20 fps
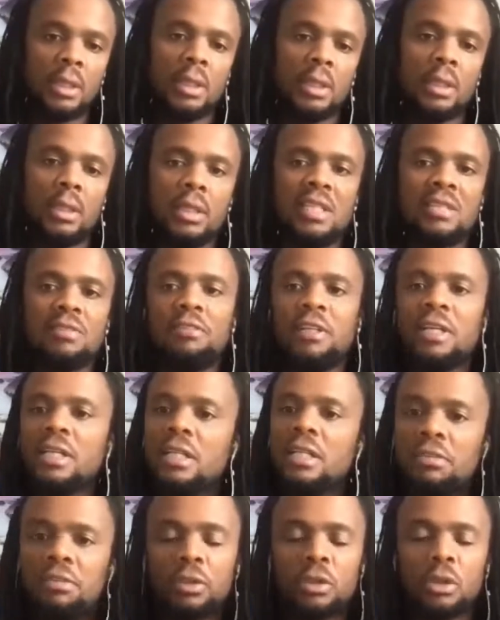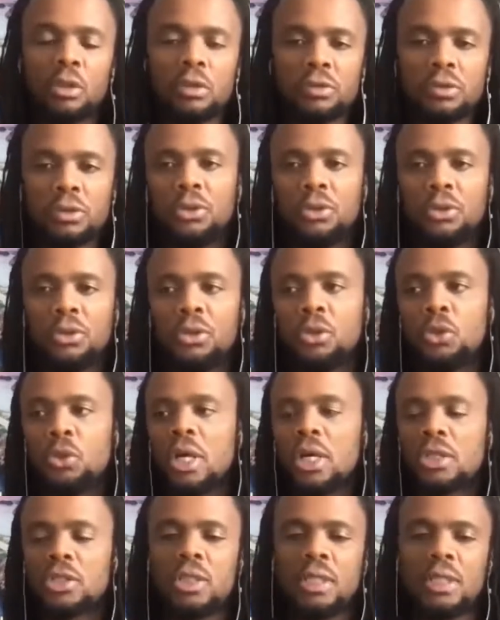It's very difficult for you
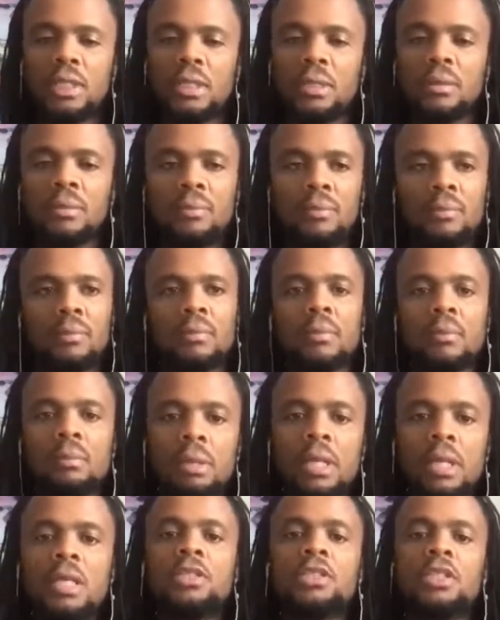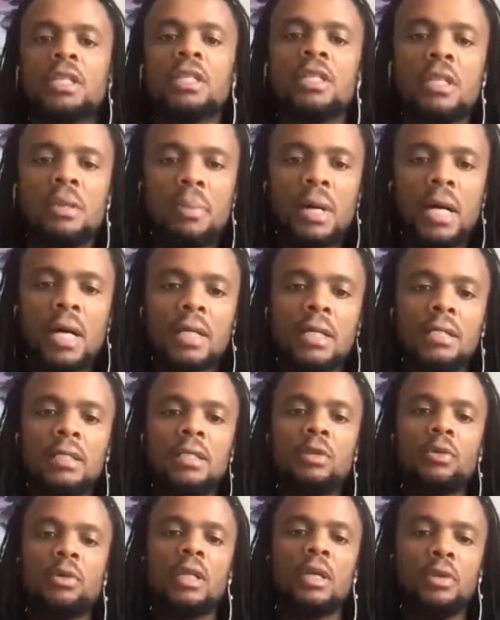to actually penetrate the market the
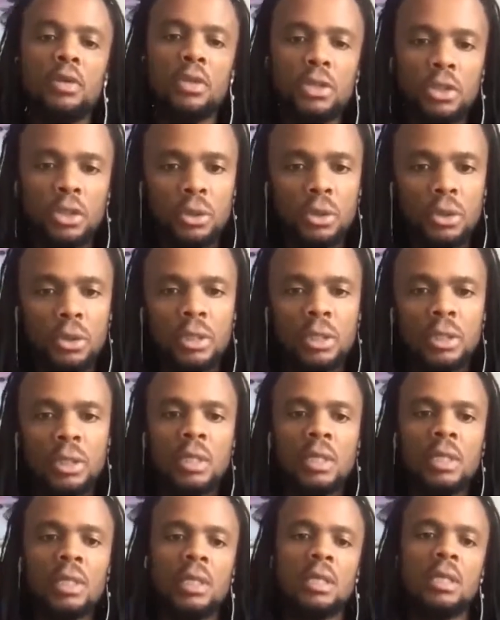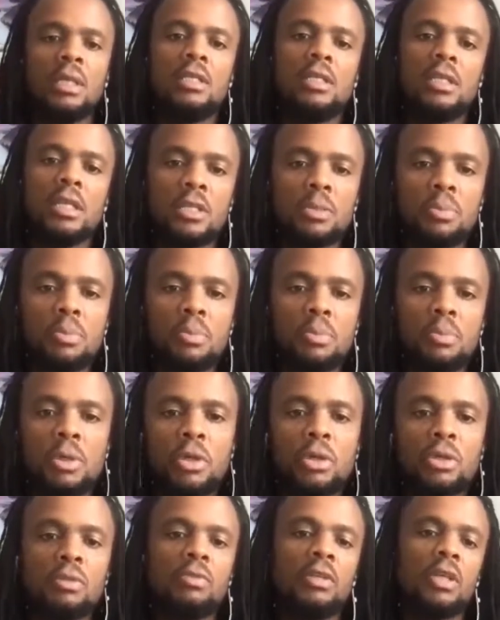way that you should, just
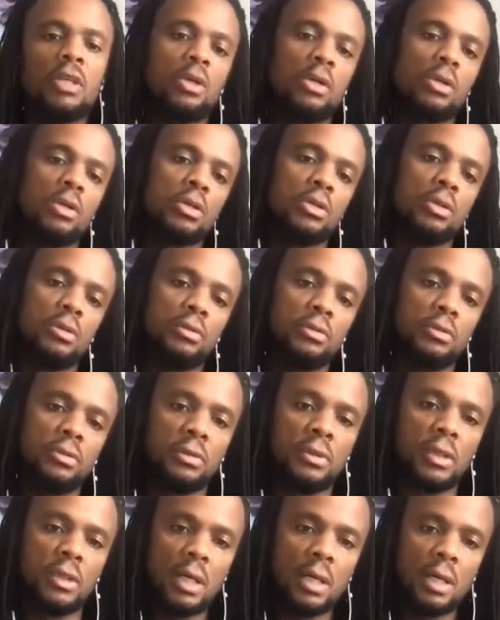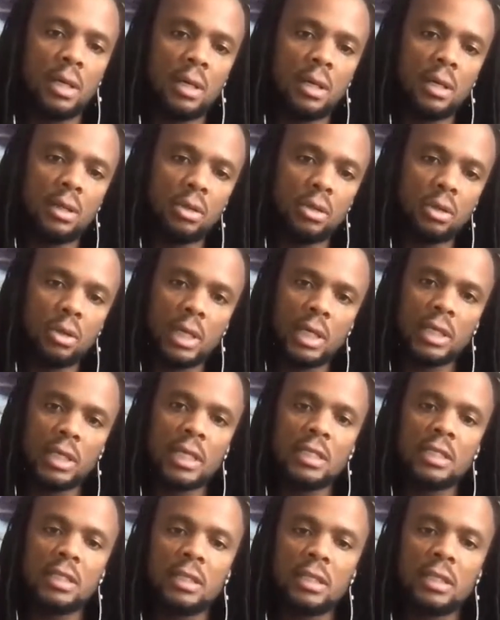because of the cost of
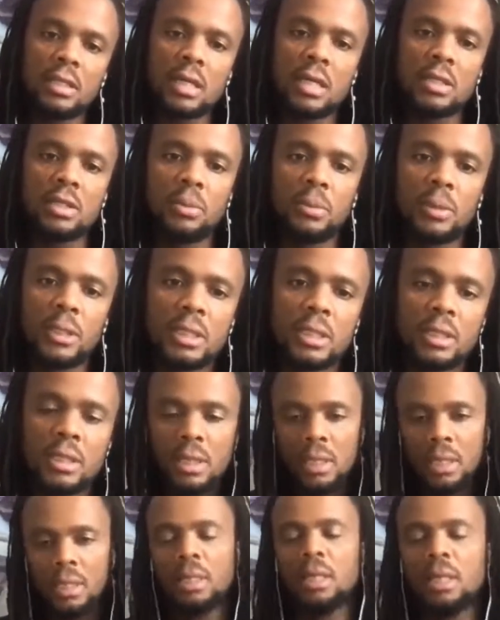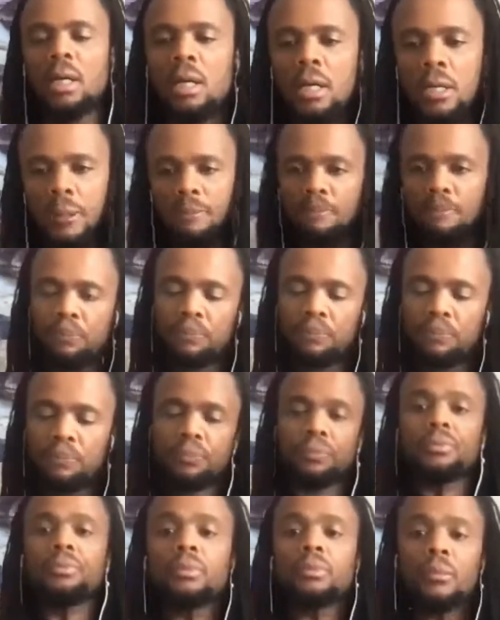engaging these customers.
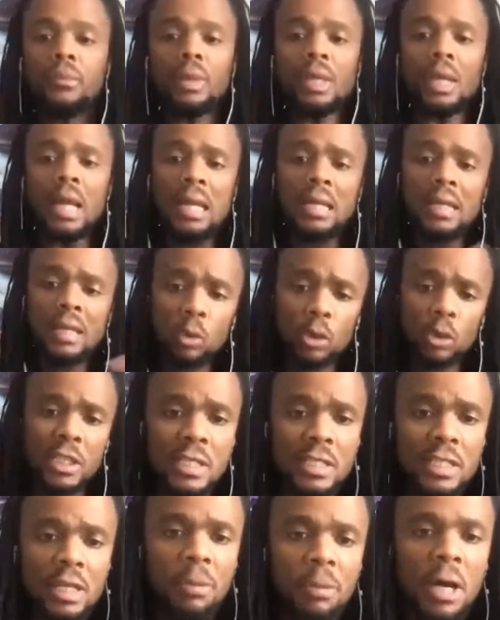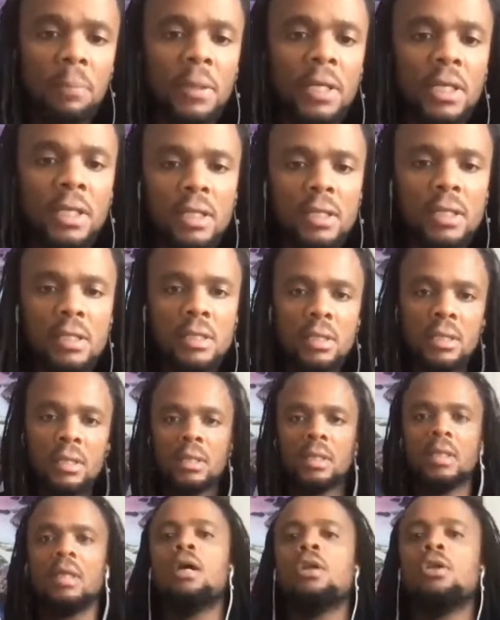And then what ends up happening is
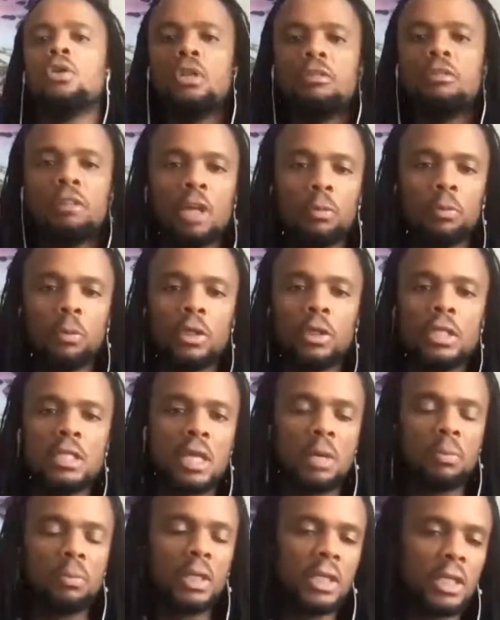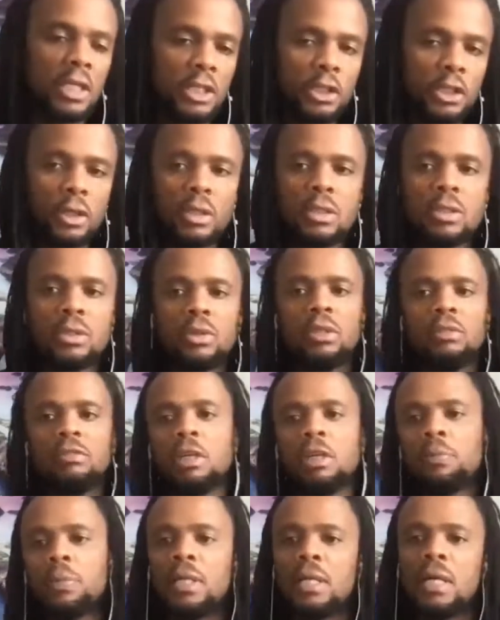you develop all these applications, you
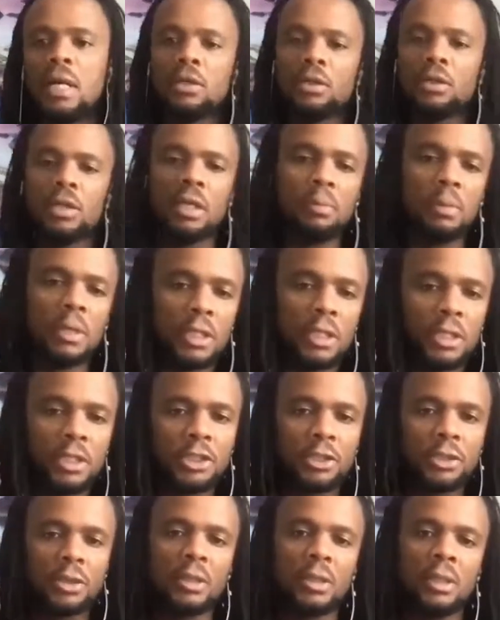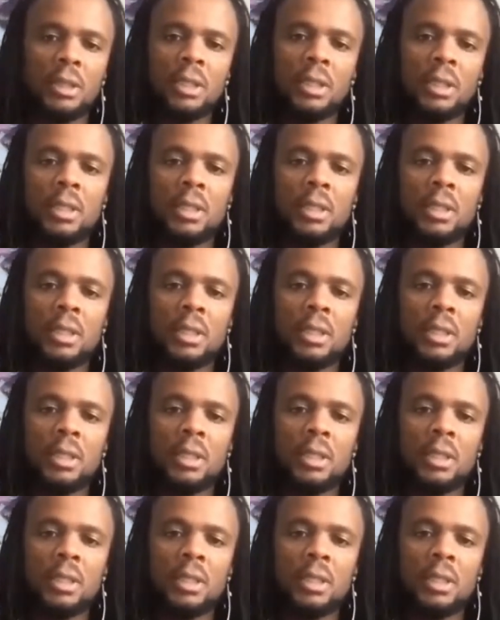develop an Android application,